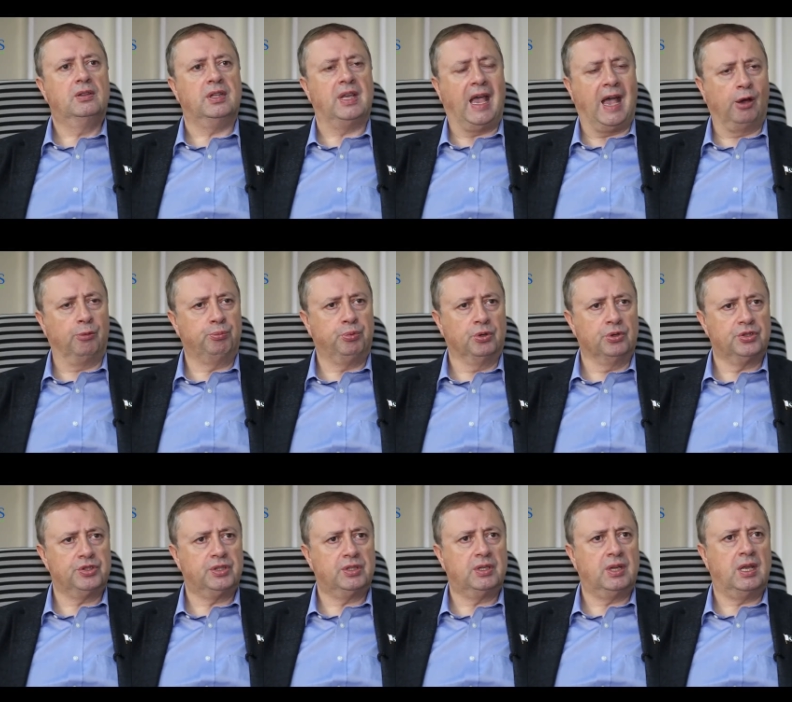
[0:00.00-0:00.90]
the
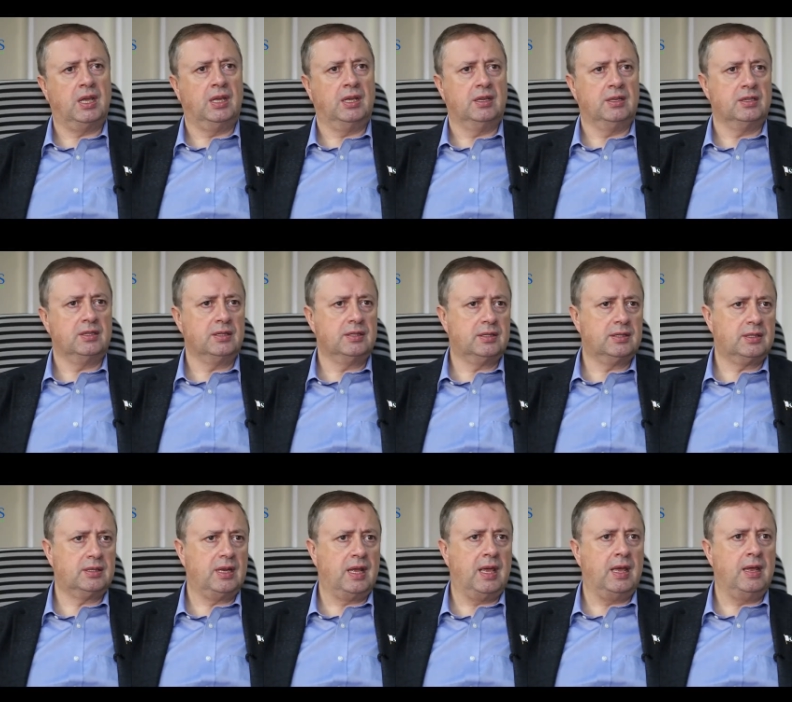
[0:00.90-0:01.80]
output
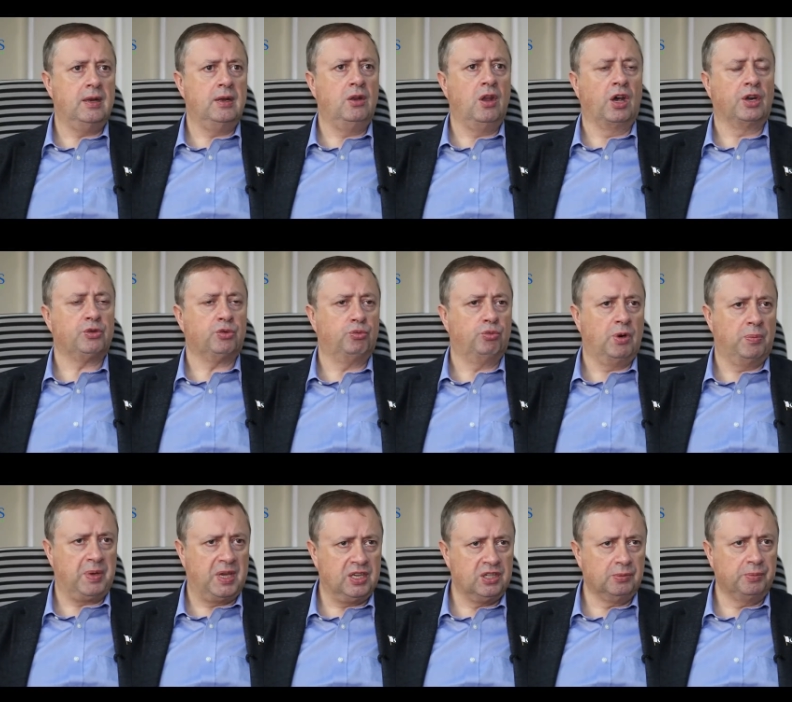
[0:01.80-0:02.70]
is not
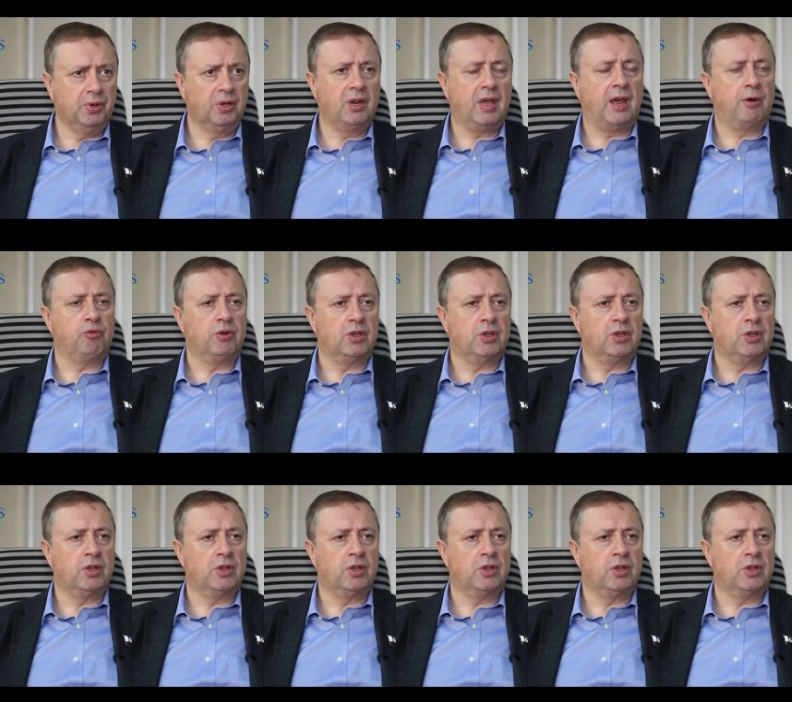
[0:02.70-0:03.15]
repeatable and